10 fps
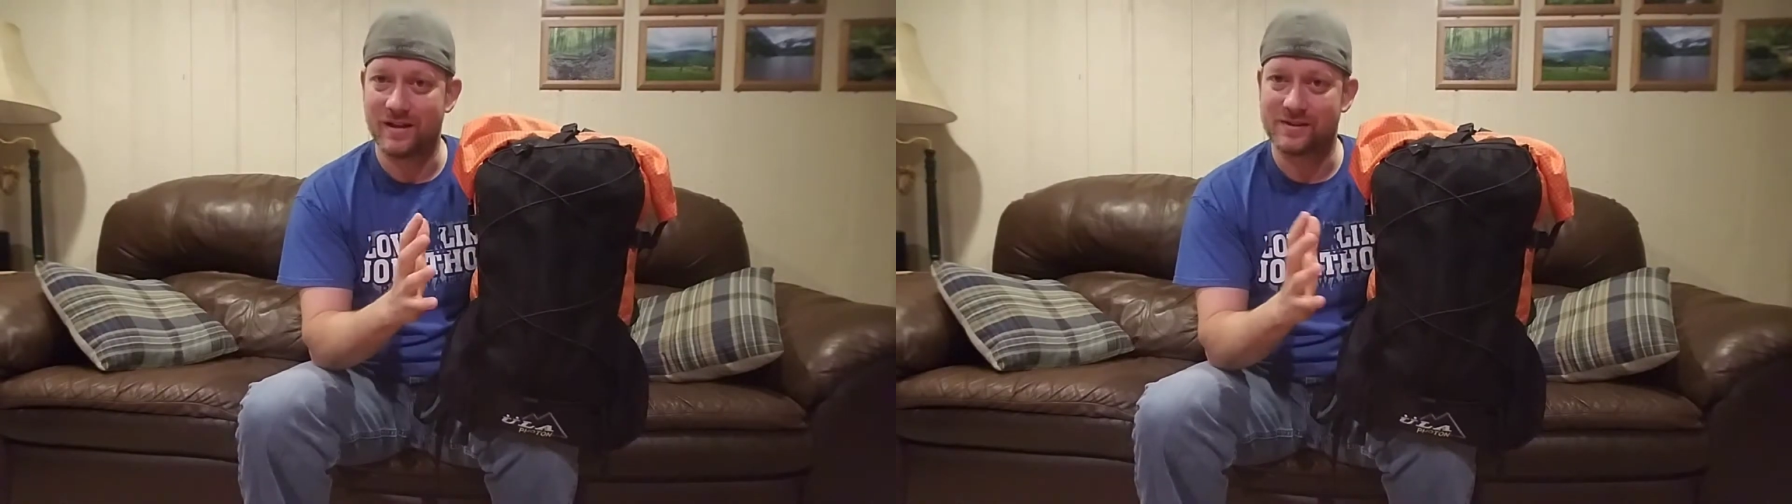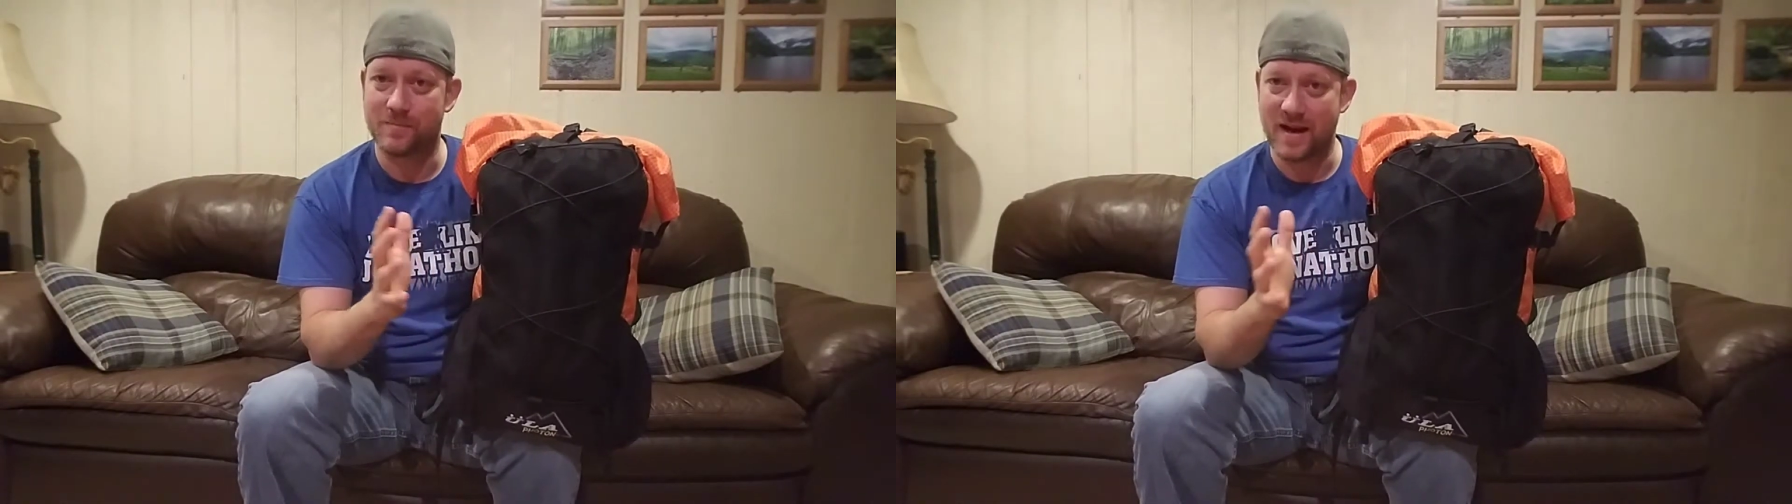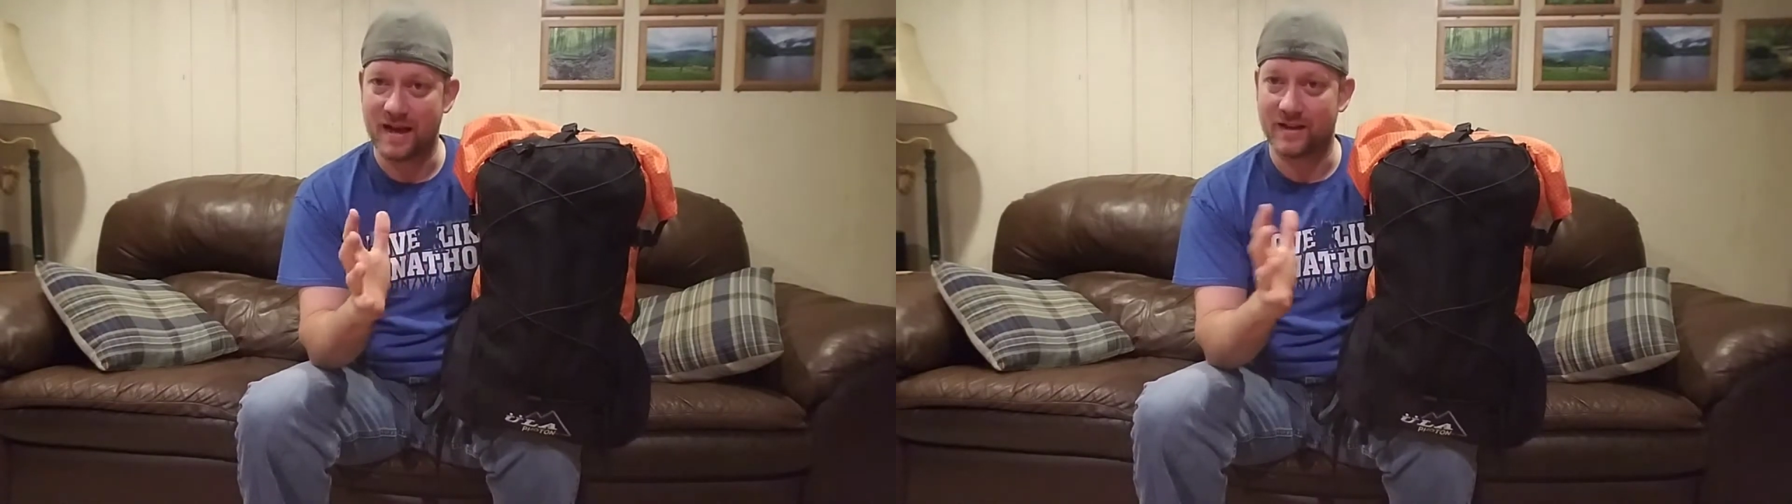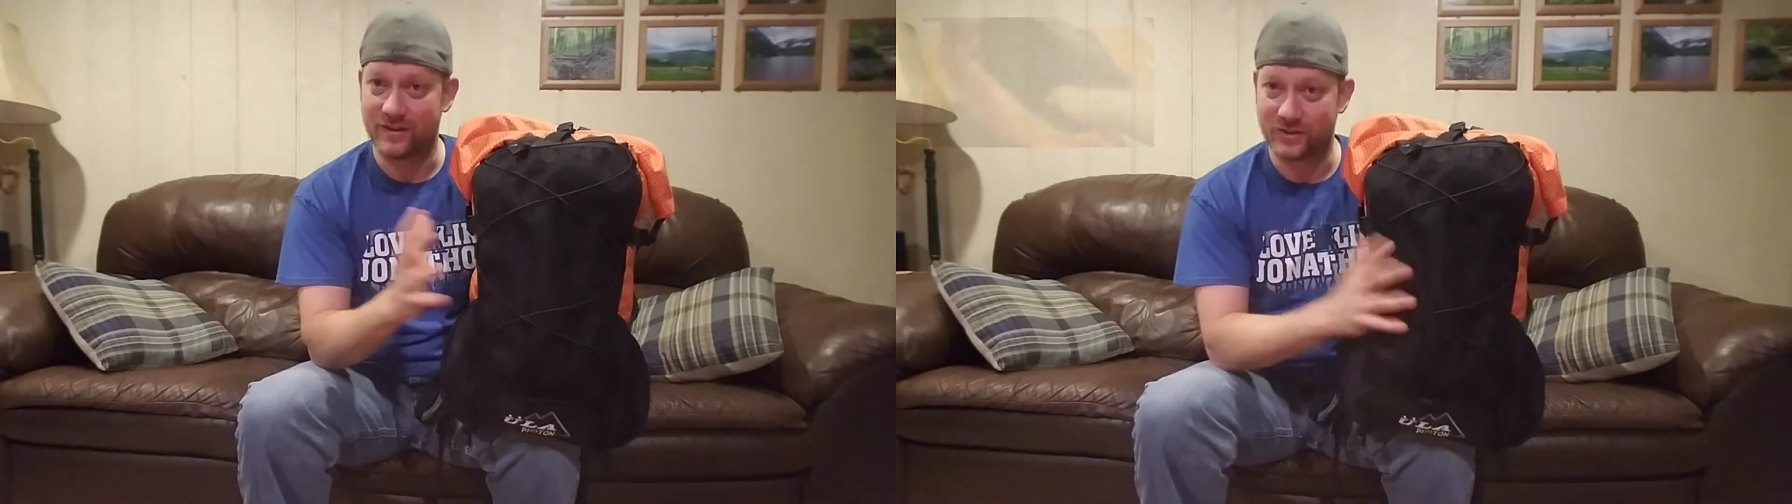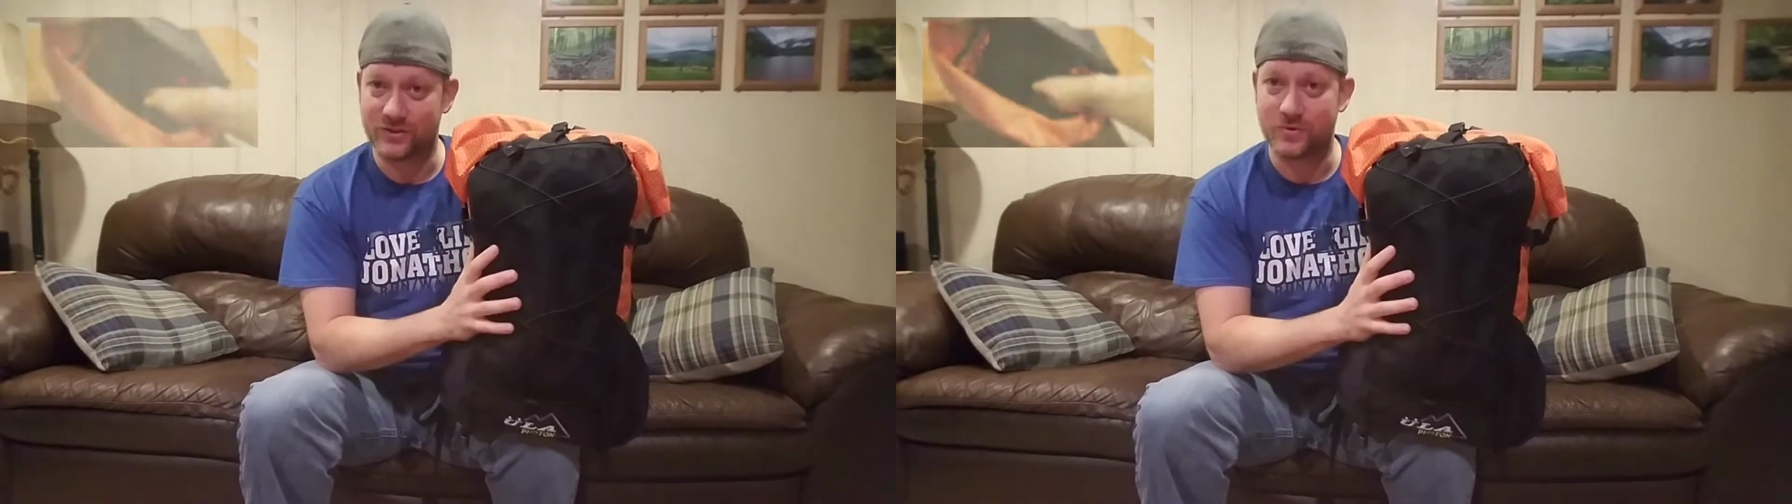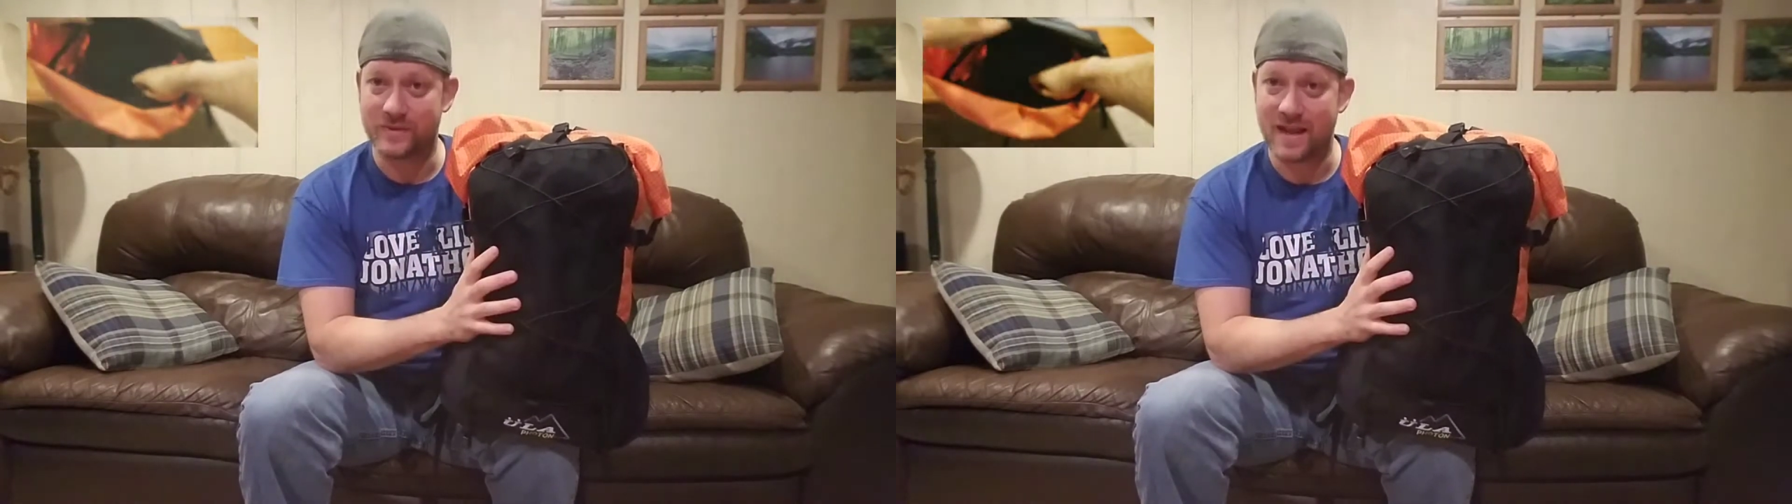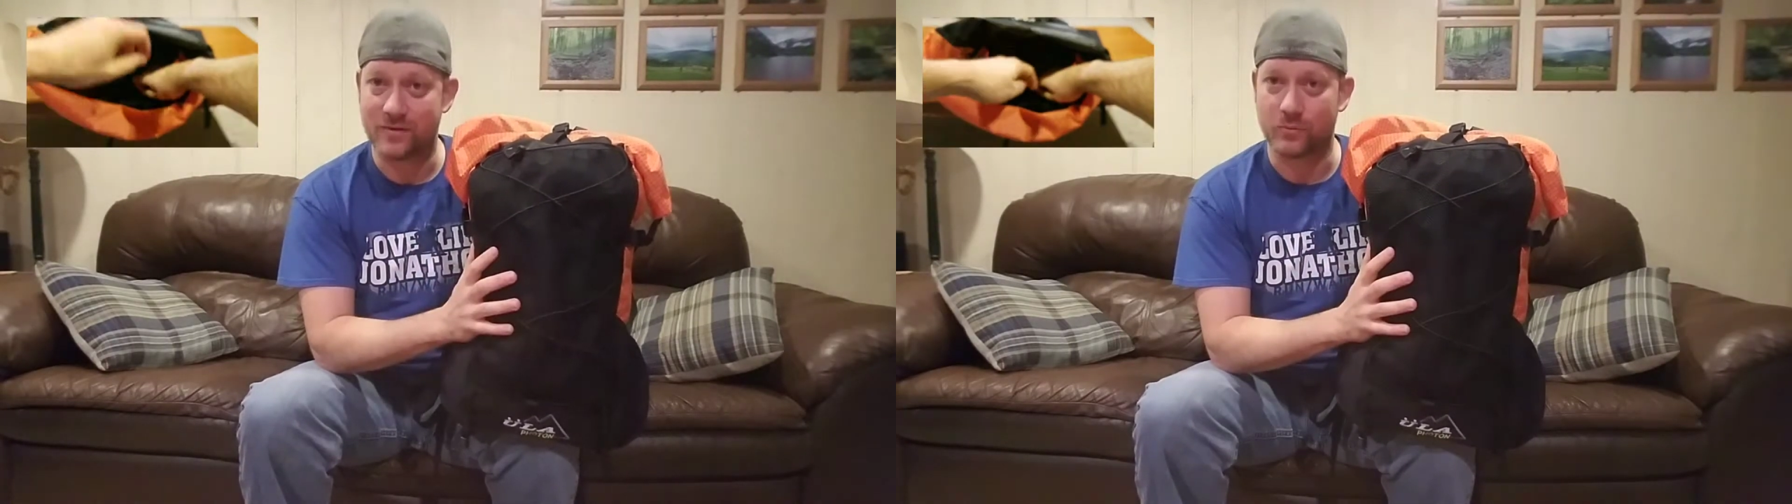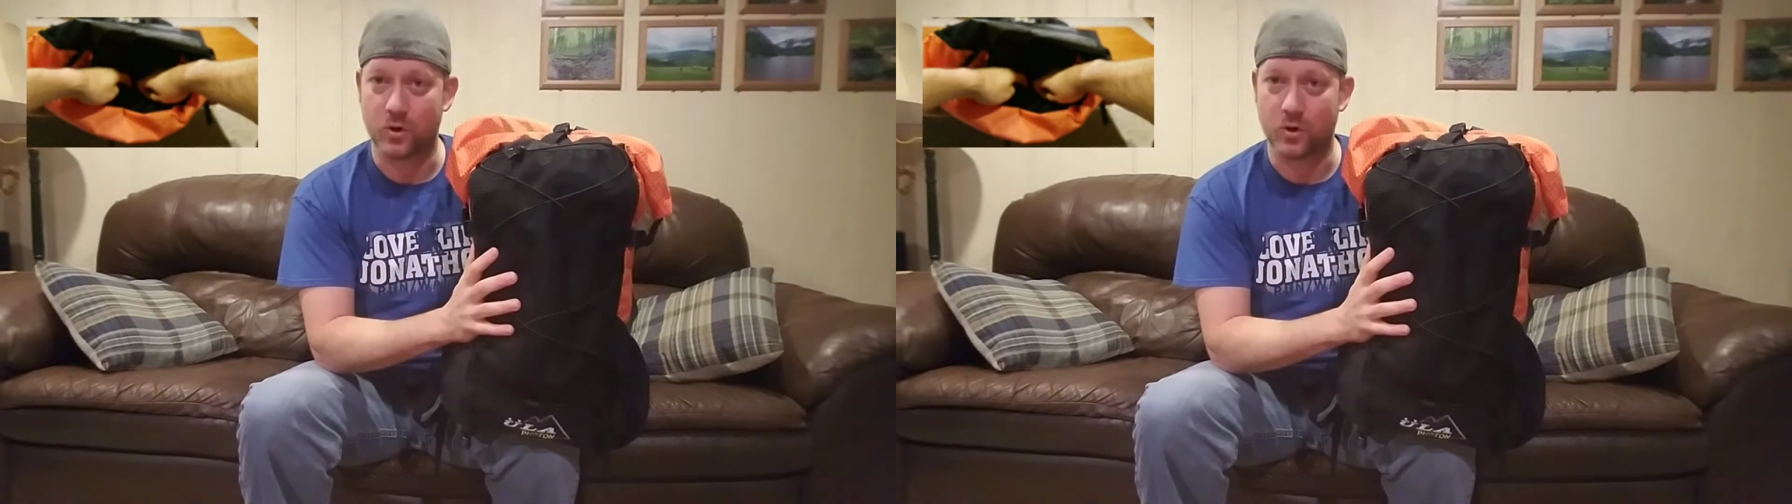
it's made out of the 210